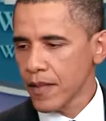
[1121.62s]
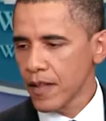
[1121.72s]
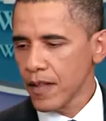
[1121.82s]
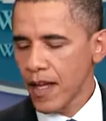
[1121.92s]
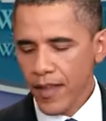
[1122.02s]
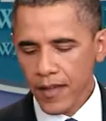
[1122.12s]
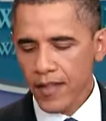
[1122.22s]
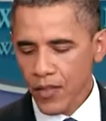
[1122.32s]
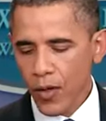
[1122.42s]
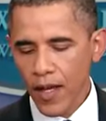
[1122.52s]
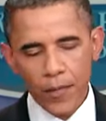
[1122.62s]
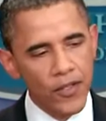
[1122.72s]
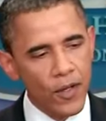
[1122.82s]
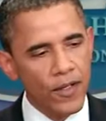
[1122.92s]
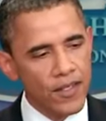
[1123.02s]
And I think this whole
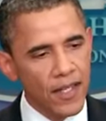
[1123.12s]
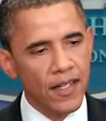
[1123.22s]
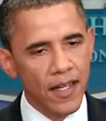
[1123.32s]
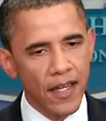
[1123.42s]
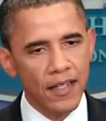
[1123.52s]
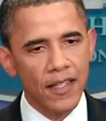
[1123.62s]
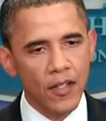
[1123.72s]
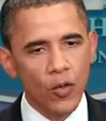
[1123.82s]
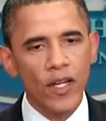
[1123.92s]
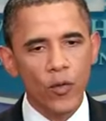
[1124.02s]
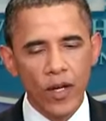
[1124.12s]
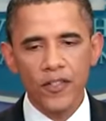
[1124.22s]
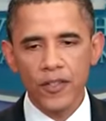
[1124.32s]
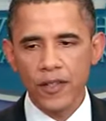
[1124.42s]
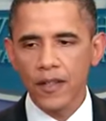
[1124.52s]
episode has indicated the degree to
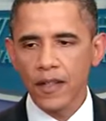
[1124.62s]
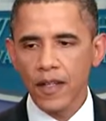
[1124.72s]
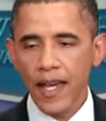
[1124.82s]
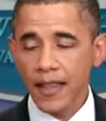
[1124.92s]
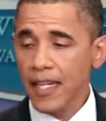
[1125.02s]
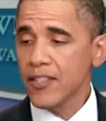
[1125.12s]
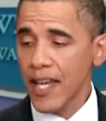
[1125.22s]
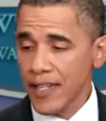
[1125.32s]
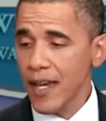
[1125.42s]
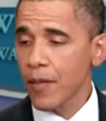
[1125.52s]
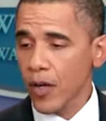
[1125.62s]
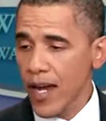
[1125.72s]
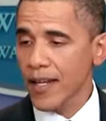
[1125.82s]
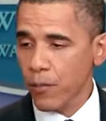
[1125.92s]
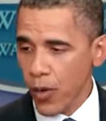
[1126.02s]
which at least a
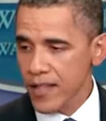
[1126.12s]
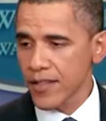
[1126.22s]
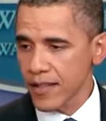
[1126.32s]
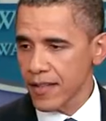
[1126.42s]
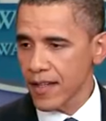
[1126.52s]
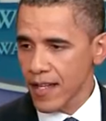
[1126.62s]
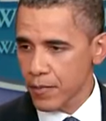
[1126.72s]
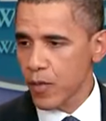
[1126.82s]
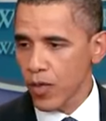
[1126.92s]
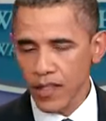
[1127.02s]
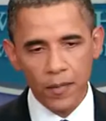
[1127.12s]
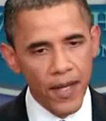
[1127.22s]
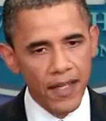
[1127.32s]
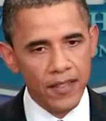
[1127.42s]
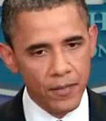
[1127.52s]
Democratic president has been willing to
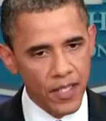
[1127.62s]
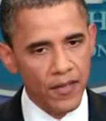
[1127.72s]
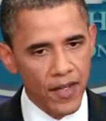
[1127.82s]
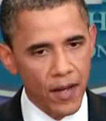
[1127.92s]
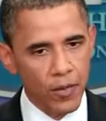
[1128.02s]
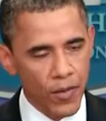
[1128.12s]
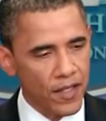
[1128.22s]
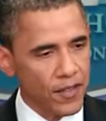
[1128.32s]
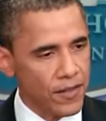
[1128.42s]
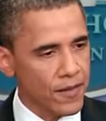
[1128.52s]
make some tough compromises.